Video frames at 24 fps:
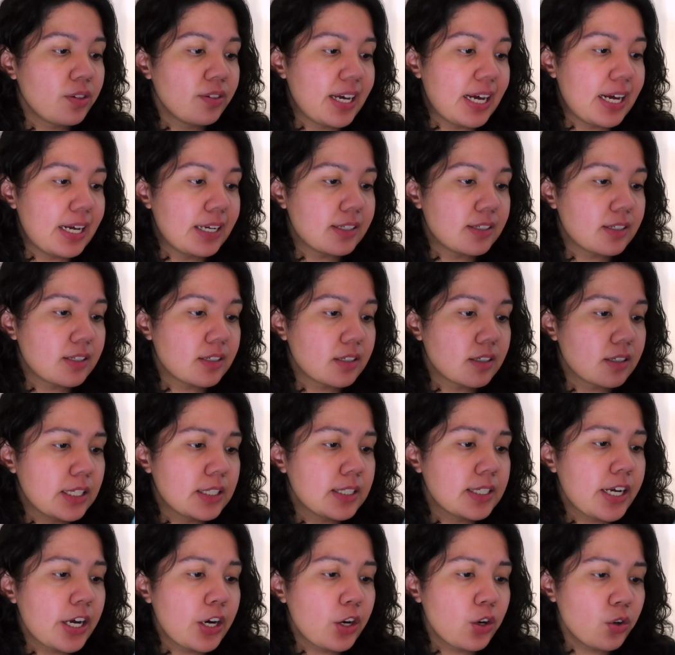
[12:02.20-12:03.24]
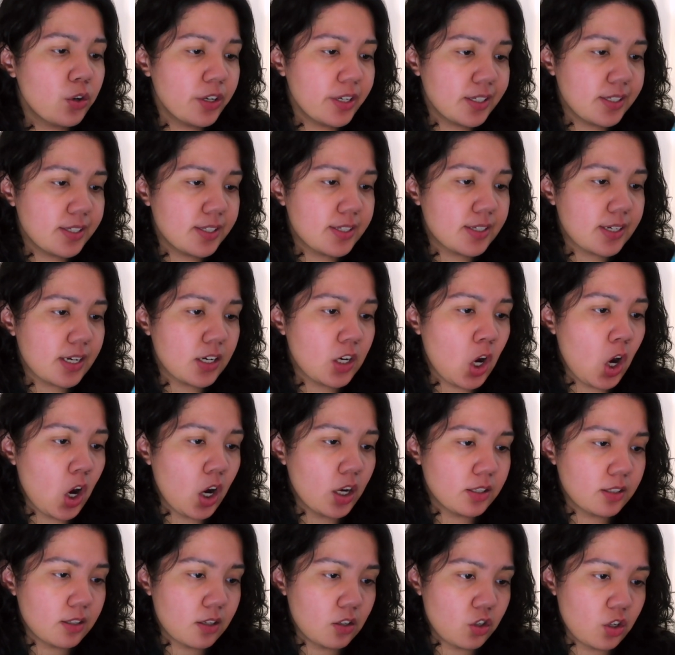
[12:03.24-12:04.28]
that the terrorists and
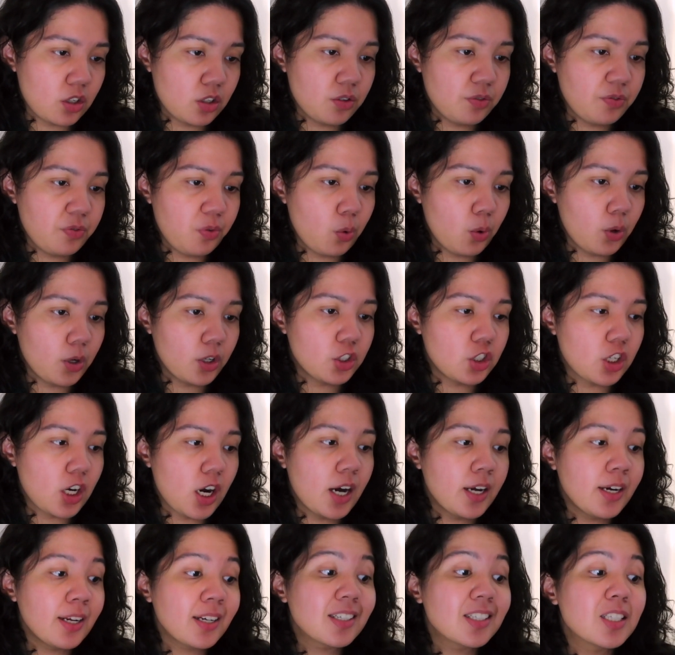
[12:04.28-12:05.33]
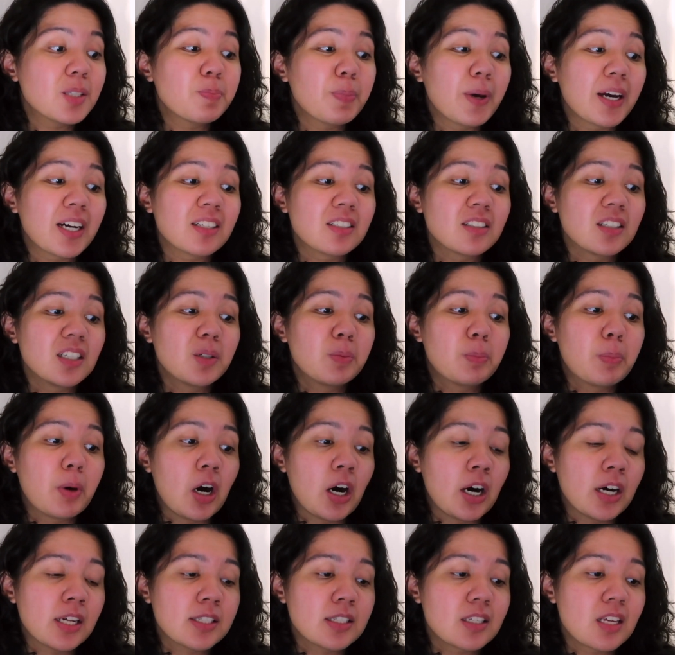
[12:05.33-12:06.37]
hostages forge unexpected
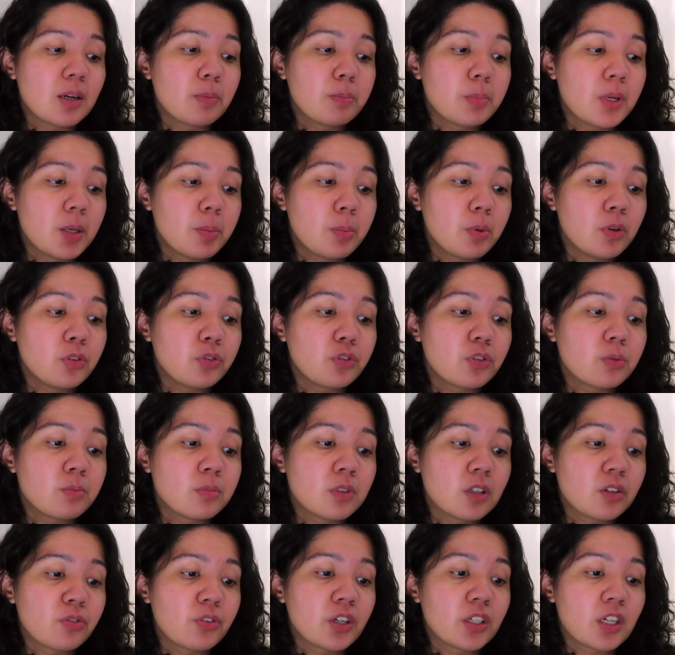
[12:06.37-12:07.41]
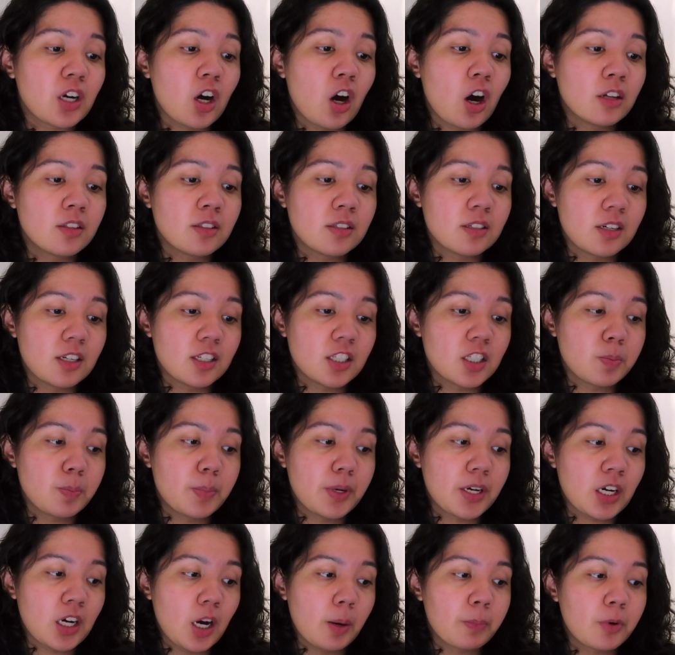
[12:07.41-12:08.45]
bonds and people from different continents
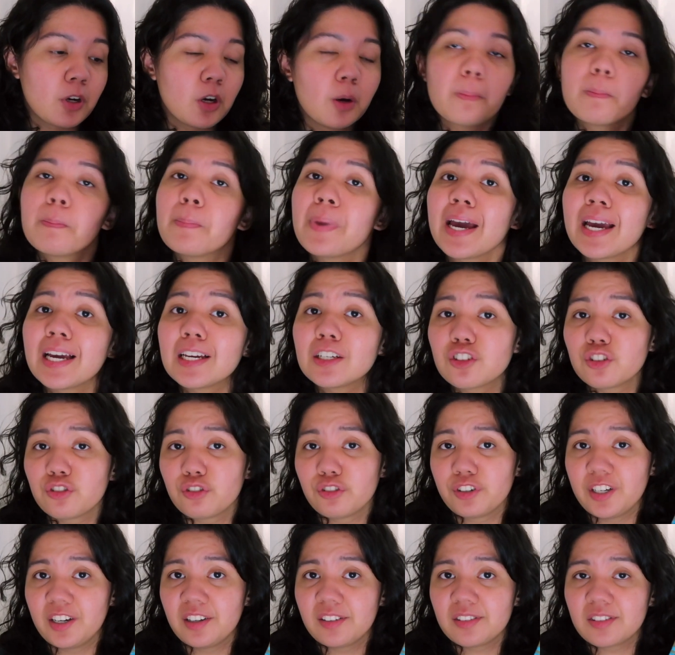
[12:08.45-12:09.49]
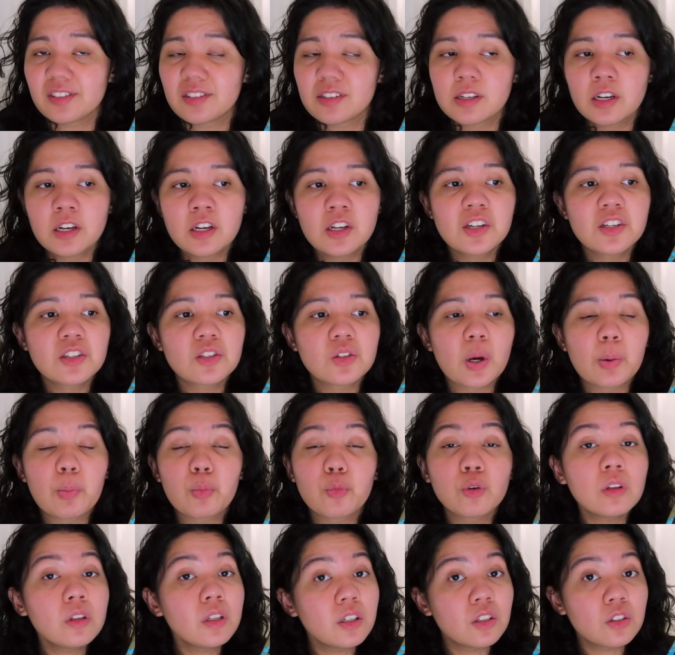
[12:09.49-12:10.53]
become compatriots. So I'm
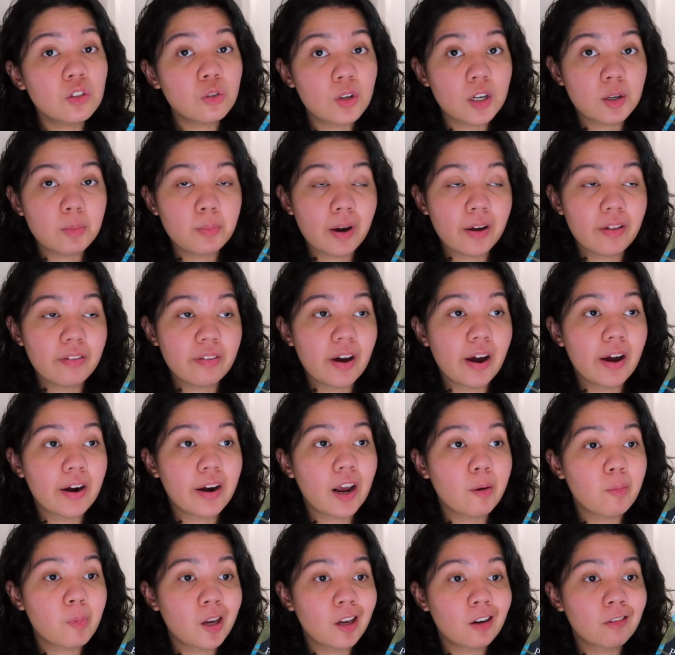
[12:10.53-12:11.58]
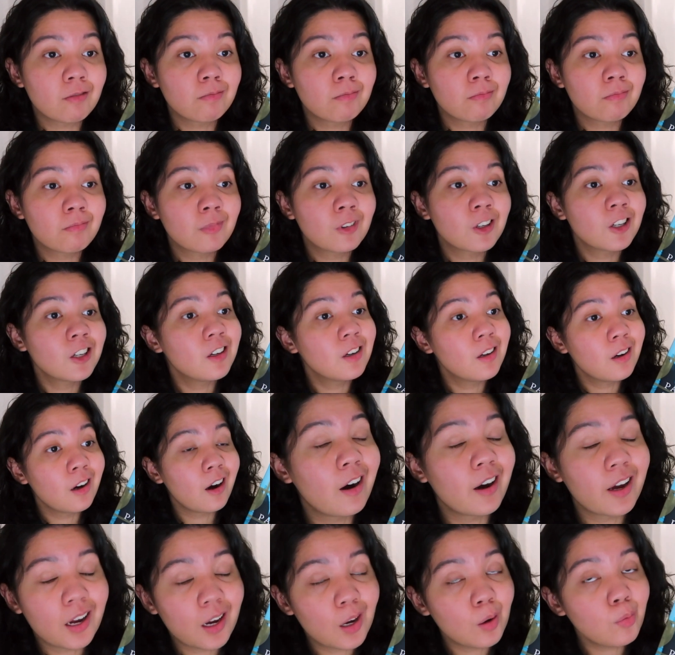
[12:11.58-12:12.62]
really intrigued by that. I mean,
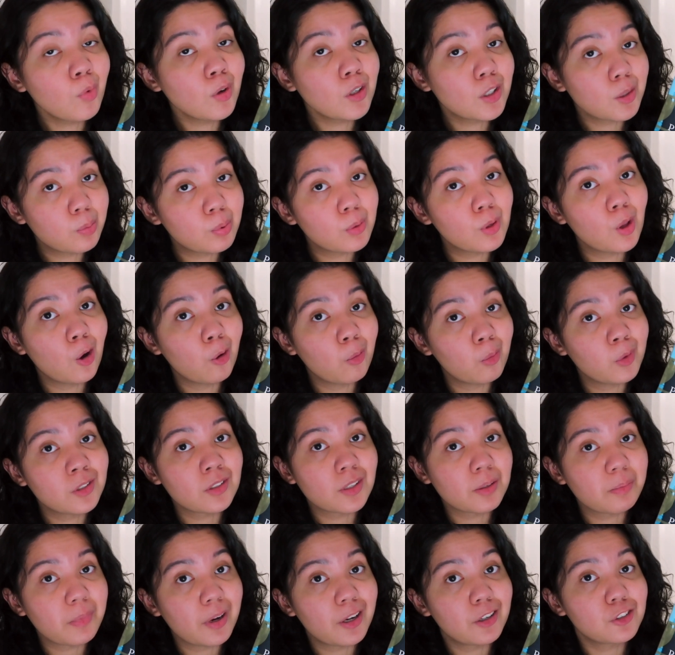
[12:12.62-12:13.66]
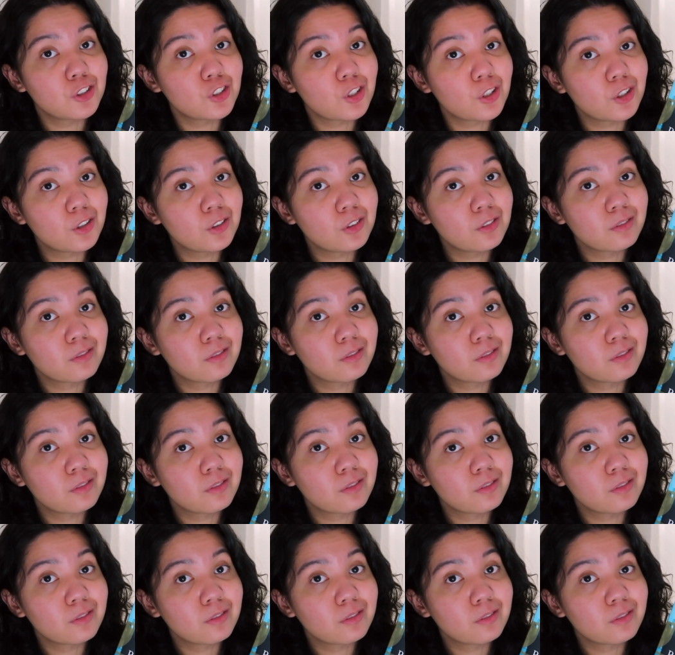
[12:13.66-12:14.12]
I am a diplomacy major.